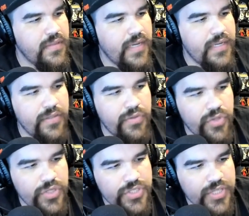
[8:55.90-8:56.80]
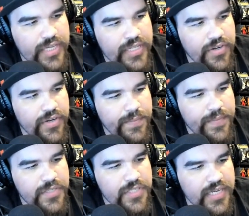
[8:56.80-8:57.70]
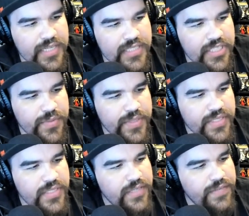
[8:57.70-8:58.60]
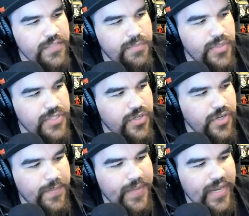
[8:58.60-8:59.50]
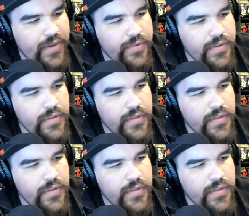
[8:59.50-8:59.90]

And it looks like there's like a series of these books that are coming out.